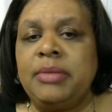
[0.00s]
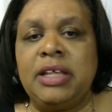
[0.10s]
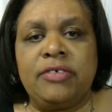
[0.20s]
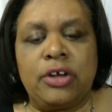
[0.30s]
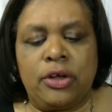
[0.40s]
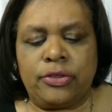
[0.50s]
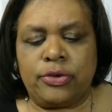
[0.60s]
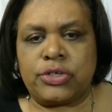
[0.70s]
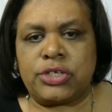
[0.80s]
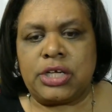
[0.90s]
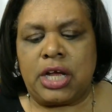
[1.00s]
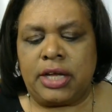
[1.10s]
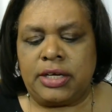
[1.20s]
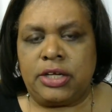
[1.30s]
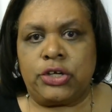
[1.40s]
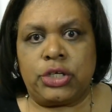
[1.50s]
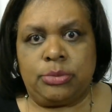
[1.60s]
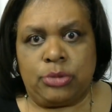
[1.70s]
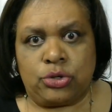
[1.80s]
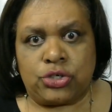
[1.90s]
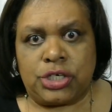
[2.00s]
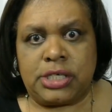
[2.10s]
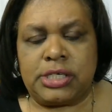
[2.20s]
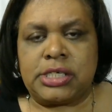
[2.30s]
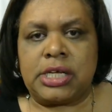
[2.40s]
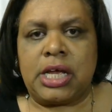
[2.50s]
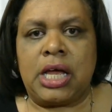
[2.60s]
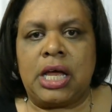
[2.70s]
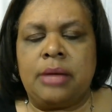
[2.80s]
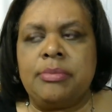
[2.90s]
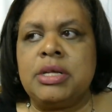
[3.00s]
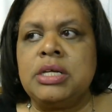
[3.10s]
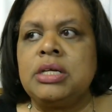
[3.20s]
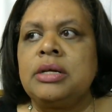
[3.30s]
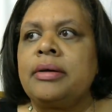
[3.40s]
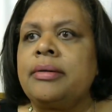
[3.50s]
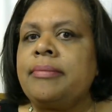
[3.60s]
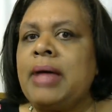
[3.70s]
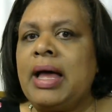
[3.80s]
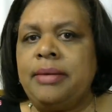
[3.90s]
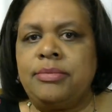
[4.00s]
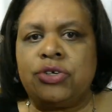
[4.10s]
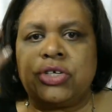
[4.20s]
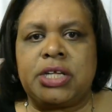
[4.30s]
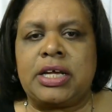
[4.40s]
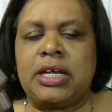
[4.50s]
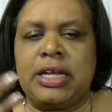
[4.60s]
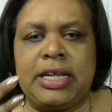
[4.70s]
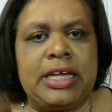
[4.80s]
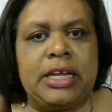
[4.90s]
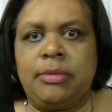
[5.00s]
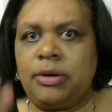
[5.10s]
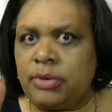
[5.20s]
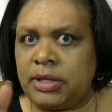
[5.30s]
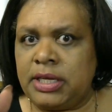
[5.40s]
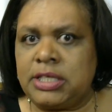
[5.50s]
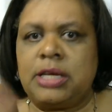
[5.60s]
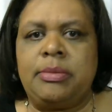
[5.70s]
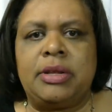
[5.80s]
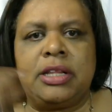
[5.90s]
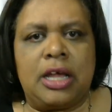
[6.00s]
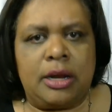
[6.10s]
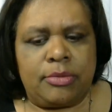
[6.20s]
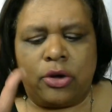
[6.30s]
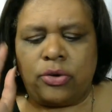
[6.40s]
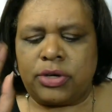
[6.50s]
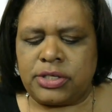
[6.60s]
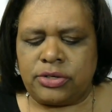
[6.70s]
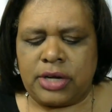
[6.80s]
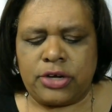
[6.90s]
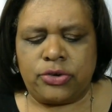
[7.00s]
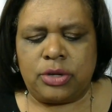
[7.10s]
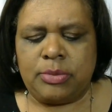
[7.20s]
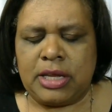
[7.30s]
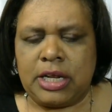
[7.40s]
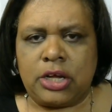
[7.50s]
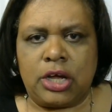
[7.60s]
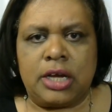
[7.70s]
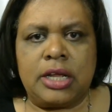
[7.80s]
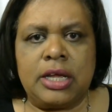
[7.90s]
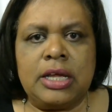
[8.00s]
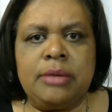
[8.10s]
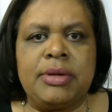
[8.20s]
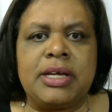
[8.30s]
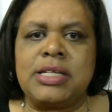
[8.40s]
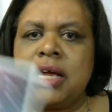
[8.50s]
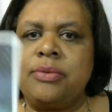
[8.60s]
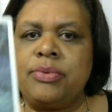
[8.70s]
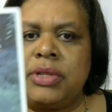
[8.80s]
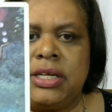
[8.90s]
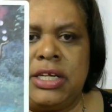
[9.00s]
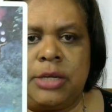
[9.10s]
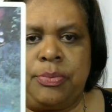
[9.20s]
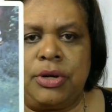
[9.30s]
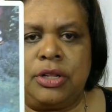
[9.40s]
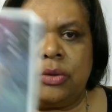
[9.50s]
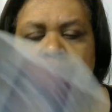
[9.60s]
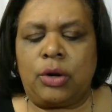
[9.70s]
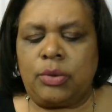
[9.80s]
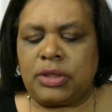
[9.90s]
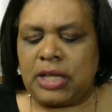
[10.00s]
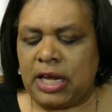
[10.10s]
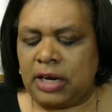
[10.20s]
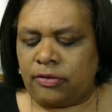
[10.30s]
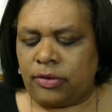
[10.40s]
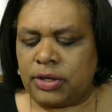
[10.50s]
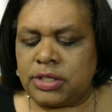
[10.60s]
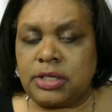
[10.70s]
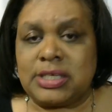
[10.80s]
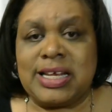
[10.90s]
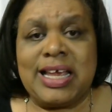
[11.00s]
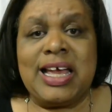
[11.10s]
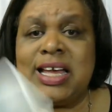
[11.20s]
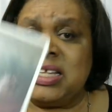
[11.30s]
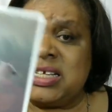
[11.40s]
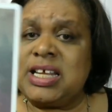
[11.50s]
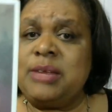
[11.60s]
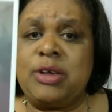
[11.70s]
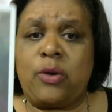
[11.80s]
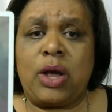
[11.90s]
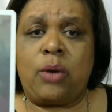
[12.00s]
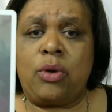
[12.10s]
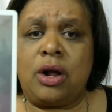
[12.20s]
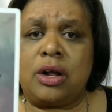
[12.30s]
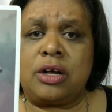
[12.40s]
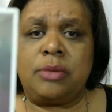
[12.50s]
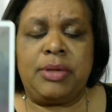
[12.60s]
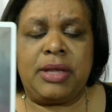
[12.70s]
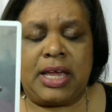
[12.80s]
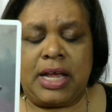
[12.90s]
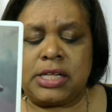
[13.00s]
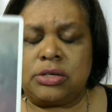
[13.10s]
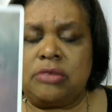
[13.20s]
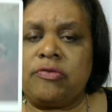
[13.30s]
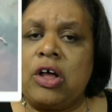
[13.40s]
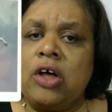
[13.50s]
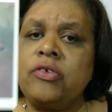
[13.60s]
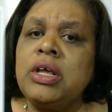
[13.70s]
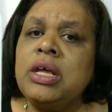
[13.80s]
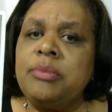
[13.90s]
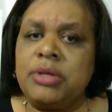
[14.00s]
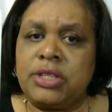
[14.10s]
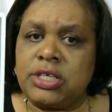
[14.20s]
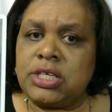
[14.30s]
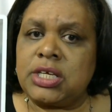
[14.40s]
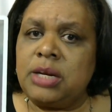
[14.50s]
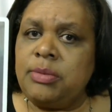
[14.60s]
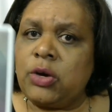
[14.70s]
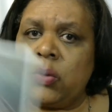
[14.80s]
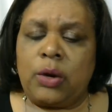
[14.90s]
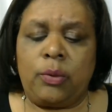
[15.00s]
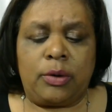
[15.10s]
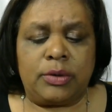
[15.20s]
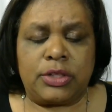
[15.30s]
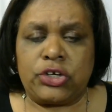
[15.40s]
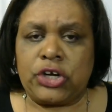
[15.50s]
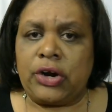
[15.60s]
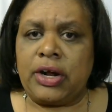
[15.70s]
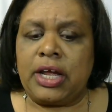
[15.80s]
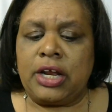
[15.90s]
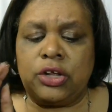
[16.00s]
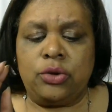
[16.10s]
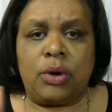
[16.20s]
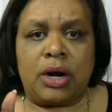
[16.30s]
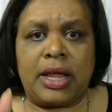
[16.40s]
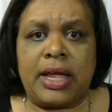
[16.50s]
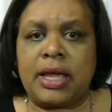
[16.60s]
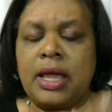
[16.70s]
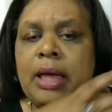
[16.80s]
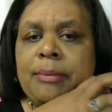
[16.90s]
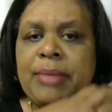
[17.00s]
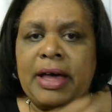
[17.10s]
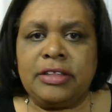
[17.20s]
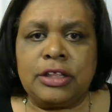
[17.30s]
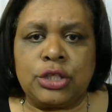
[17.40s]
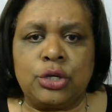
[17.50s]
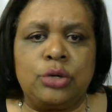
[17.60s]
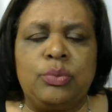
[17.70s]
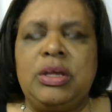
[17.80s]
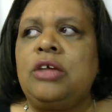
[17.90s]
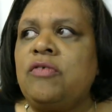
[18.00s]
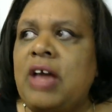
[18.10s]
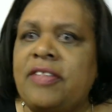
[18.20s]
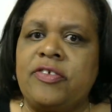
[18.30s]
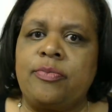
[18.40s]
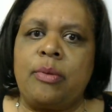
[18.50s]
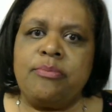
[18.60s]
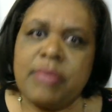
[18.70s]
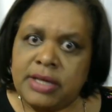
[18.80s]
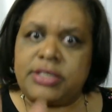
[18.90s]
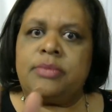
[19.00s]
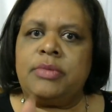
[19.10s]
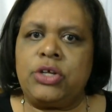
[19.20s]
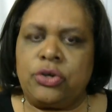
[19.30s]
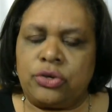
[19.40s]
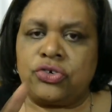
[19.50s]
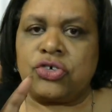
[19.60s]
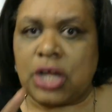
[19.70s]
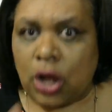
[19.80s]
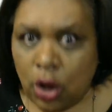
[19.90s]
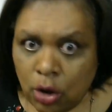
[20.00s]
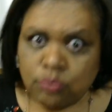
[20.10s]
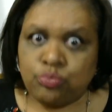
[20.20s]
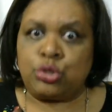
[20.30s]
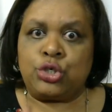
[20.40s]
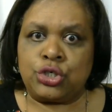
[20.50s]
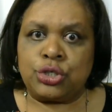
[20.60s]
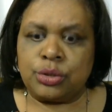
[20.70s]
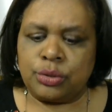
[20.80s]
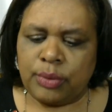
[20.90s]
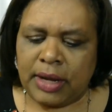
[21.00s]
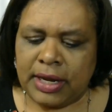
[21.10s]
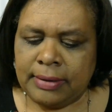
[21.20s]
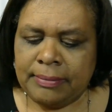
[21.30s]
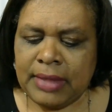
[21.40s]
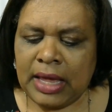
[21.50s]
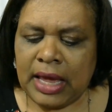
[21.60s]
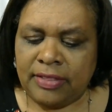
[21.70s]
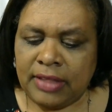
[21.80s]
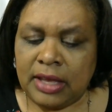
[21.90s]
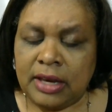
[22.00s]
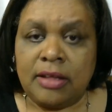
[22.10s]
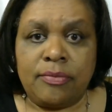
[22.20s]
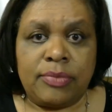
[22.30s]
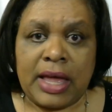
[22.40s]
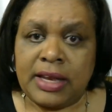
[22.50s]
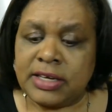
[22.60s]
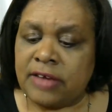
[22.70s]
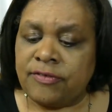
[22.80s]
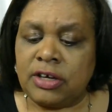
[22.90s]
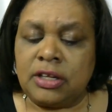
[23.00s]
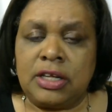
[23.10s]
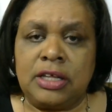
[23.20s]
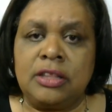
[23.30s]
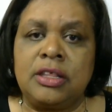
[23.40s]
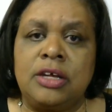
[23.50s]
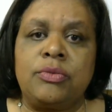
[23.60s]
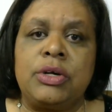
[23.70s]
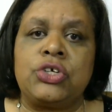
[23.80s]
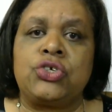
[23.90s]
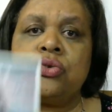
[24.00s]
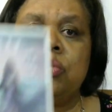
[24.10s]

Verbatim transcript: leaving all those unhealed emotions. Um, I'm just like going to heal them and release them and let them go because they're not doing me any good because I really need to put in the work with the Eight of Crystals. And this is going to be quick work. Could be a Cancer involved, but this is going to be a quick work with the Chariot. You are like, by the third week, you've got this momentum that you're just like, whoosh, right? And then that definitely then rings true